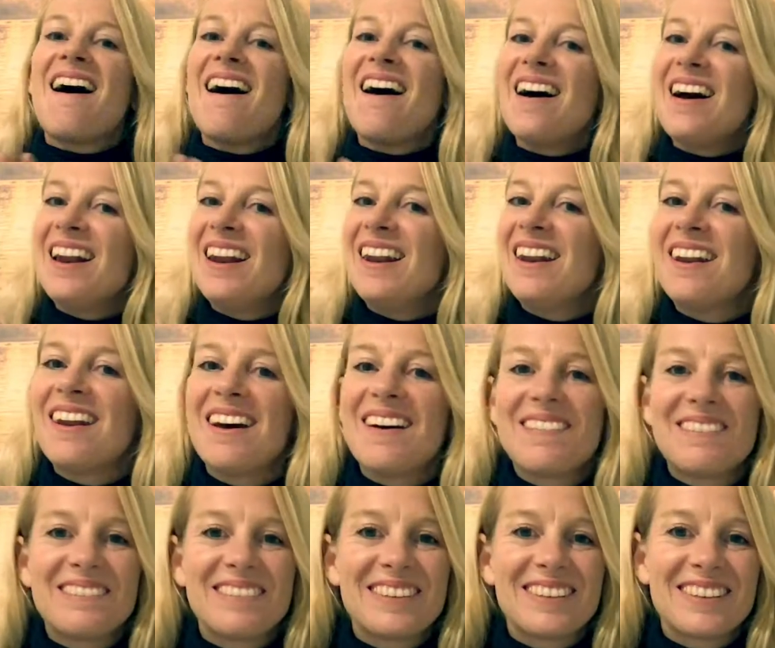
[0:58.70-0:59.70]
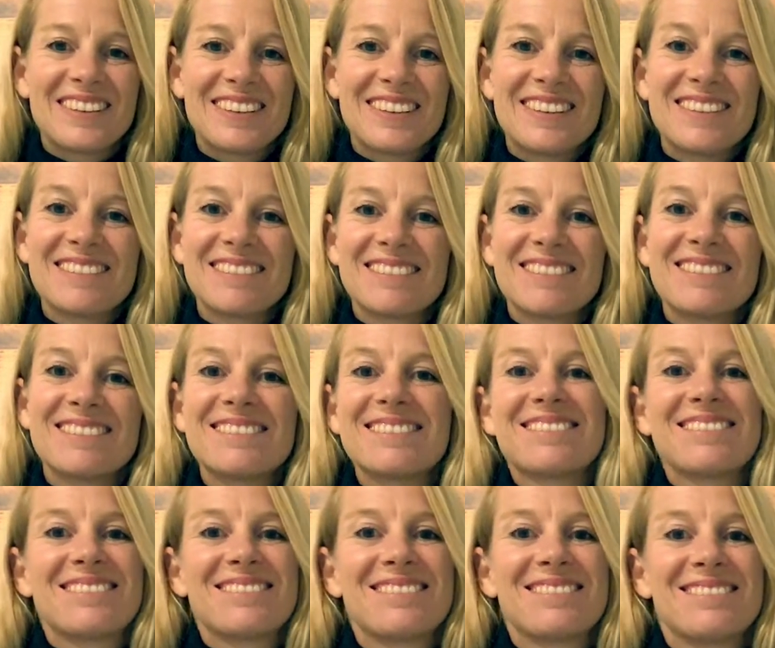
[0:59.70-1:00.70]
I love you.
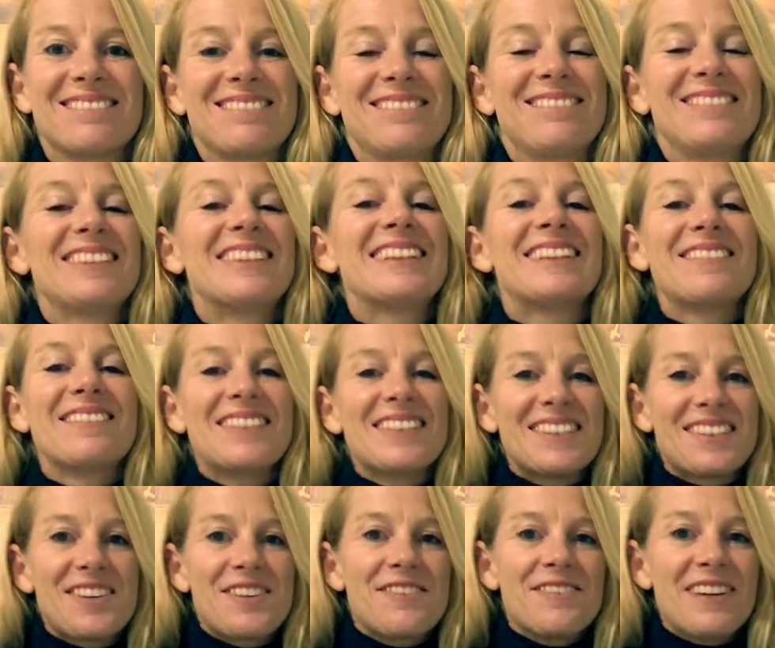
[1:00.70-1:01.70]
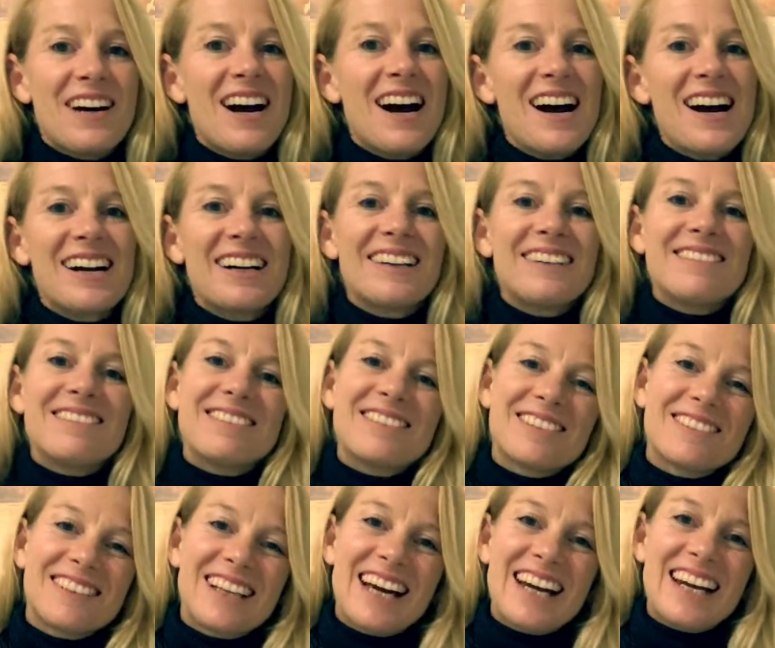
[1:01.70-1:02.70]
Give yourself a hug and
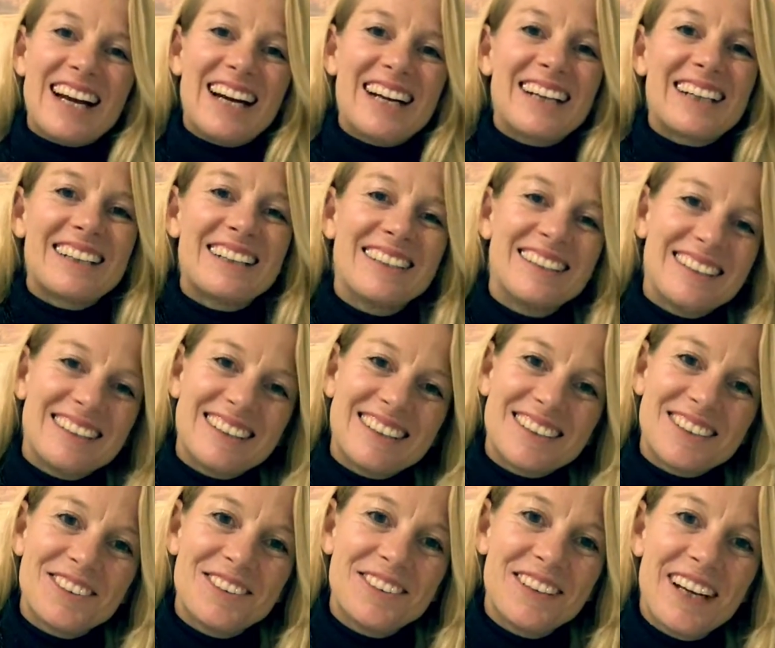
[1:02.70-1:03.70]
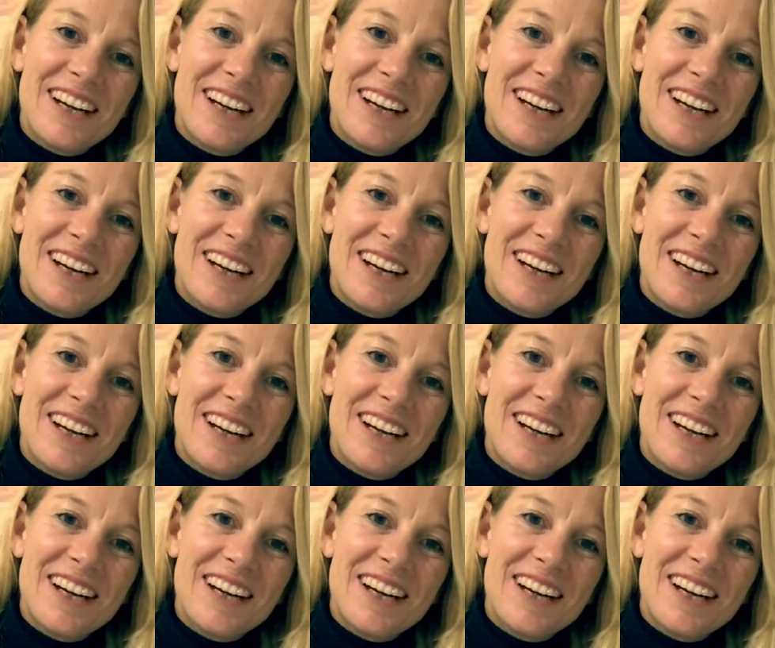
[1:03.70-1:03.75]
feel that unconditional